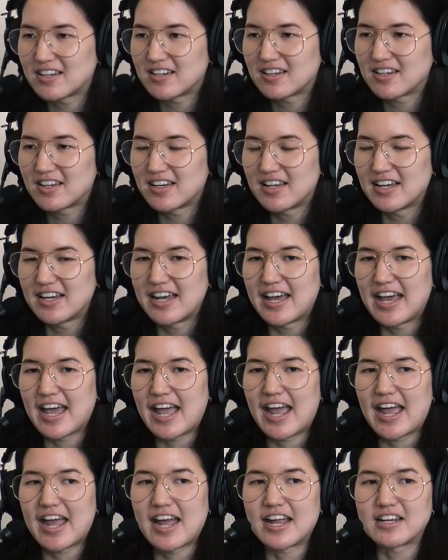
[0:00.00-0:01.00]
Yeah.
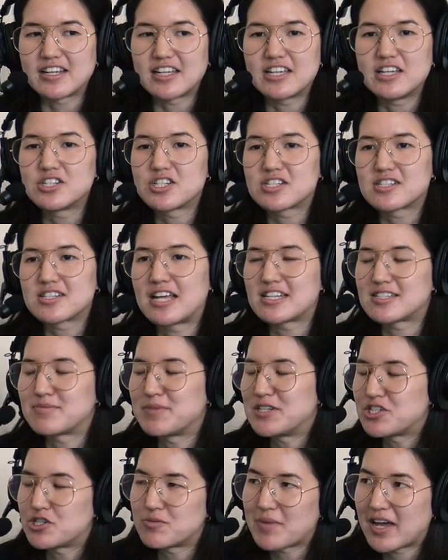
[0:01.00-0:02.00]
And he just lets
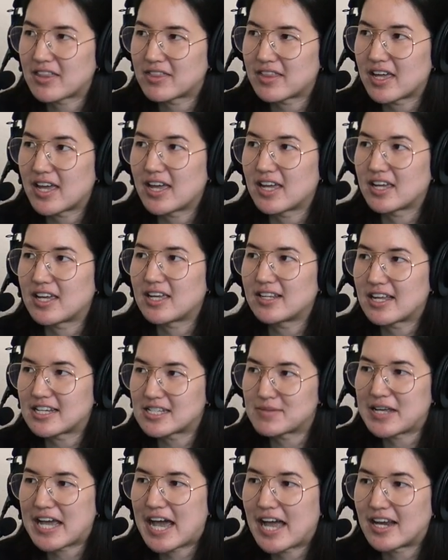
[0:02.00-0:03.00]
me do my thing. He
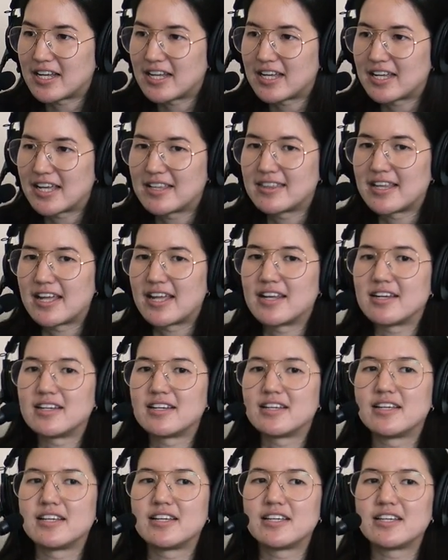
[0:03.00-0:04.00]
lets me edit, and
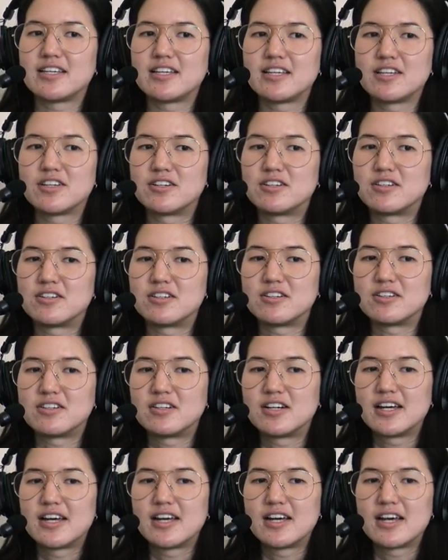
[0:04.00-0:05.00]
then
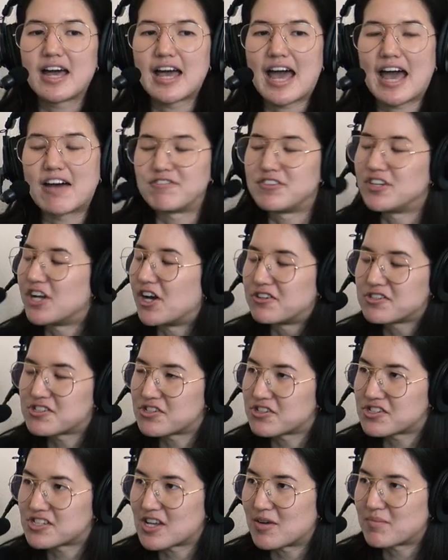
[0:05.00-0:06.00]
he'll have
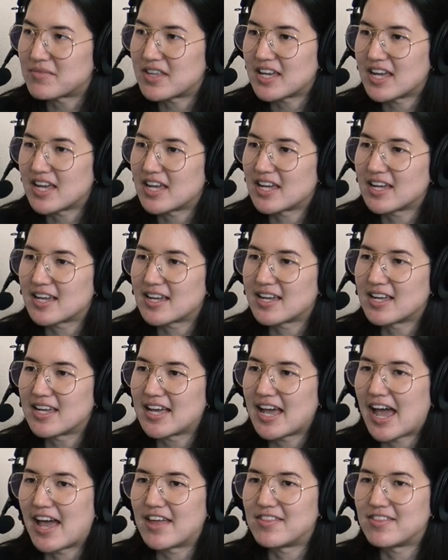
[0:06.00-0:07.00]
notes or something,
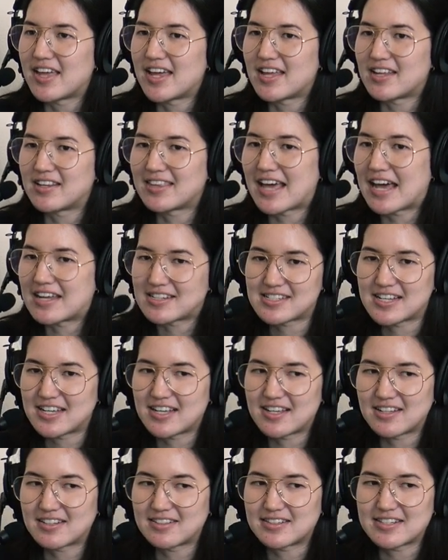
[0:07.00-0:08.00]
and then that's
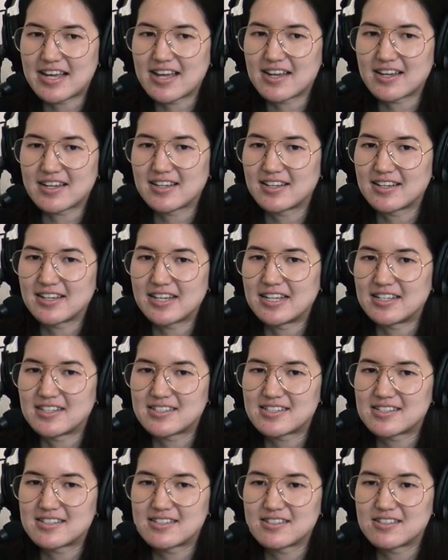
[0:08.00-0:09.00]
it. Like
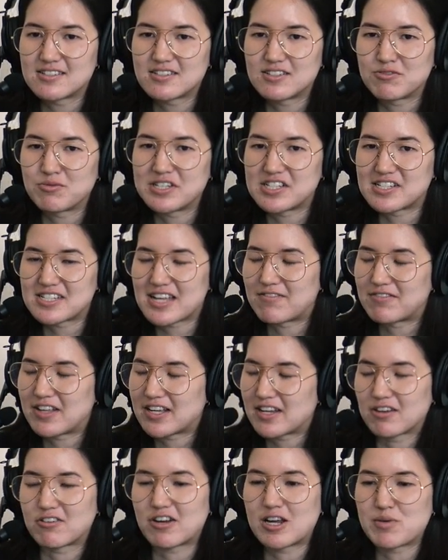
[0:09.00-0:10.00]
it's we just have
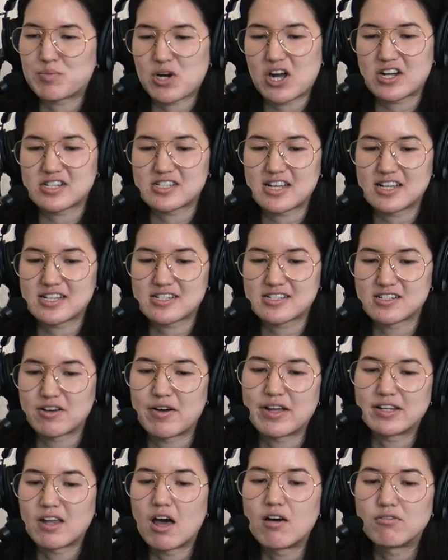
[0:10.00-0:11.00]
like a great process.
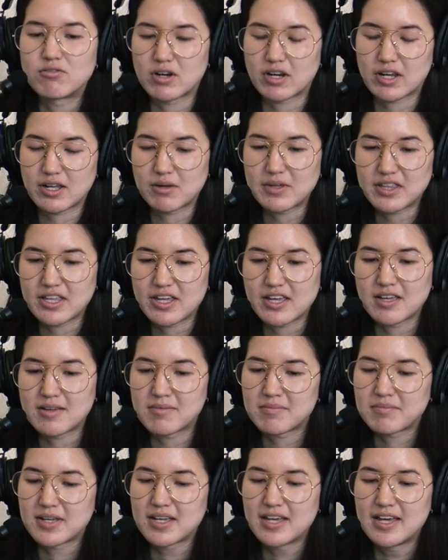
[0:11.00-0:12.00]
So I love working with
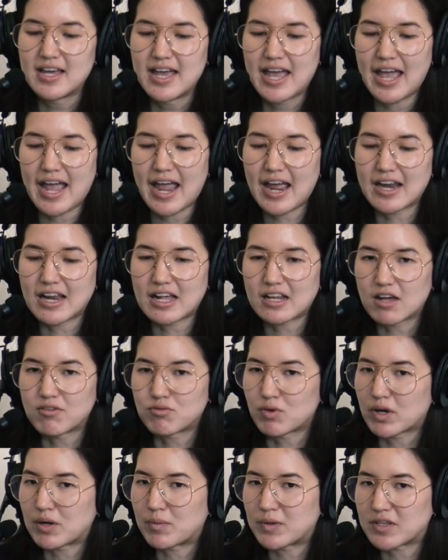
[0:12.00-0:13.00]
him and I
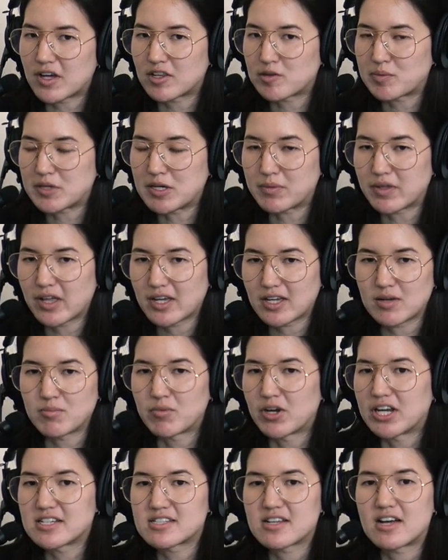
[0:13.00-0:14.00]
love working with all the people that he
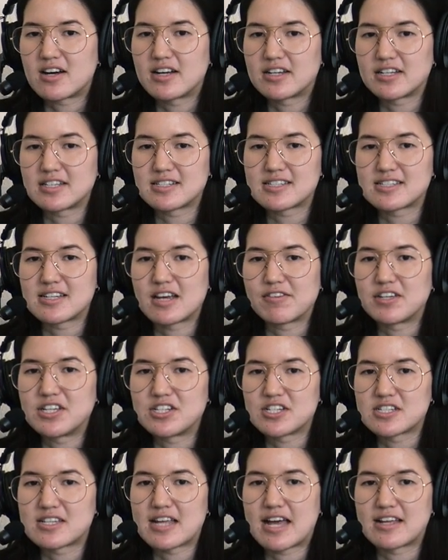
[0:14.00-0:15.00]
brings on and stuff. He
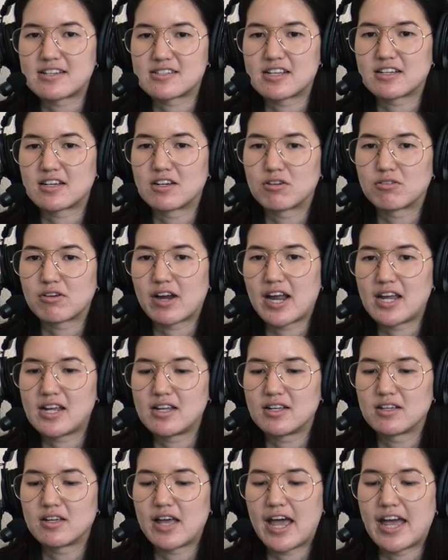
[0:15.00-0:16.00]
just has like a
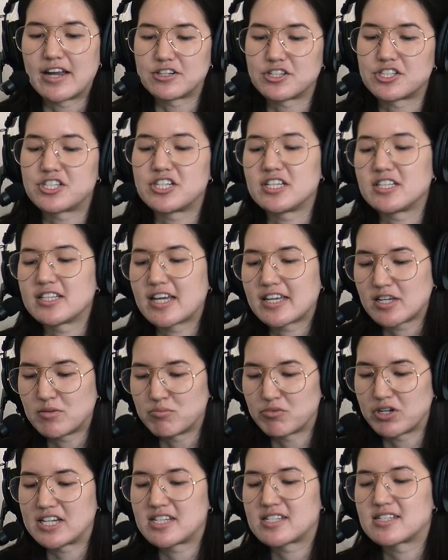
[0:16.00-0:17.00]
great energy that he
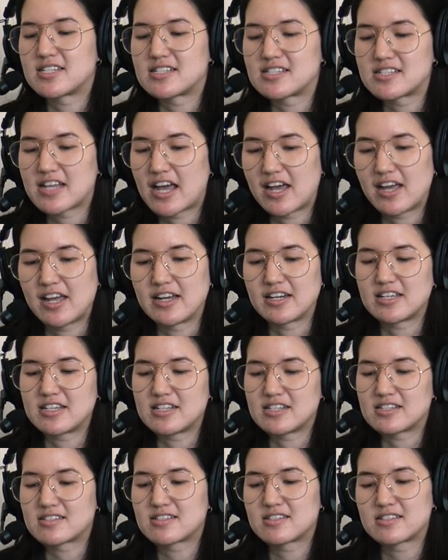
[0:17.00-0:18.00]
brings to set and
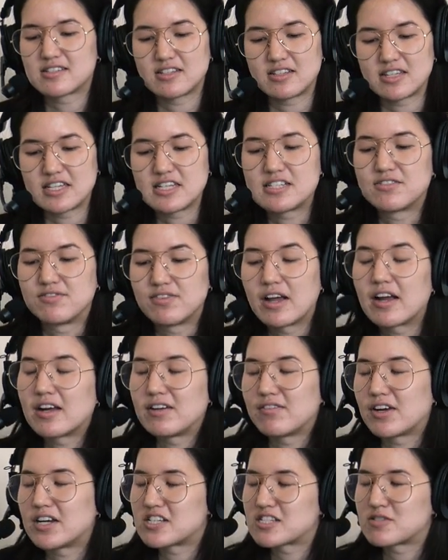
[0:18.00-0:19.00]
he's he's
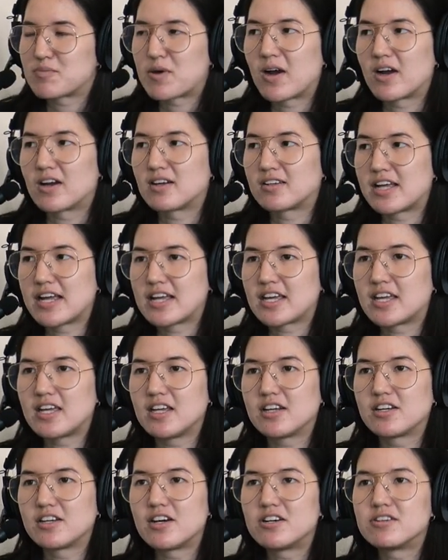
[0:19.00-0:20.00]
very very smart. Like
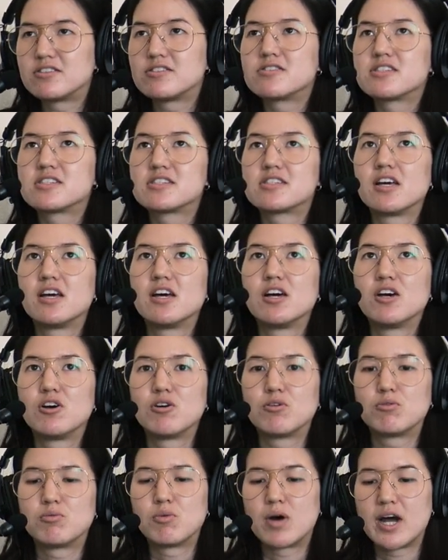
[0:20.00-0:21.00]
he knows
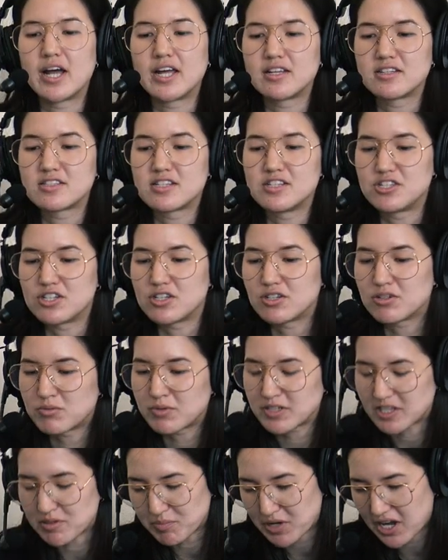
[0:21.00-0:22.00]
what to do
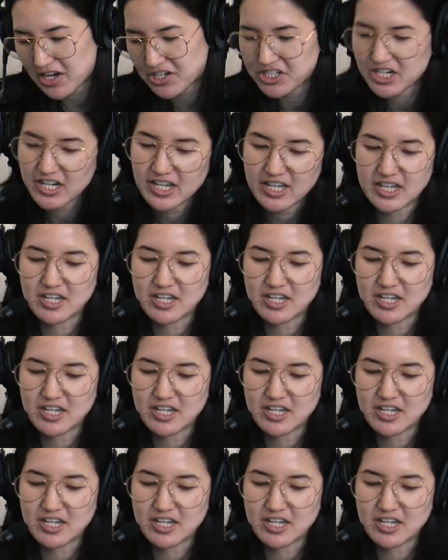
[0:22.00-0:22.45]
with a budget.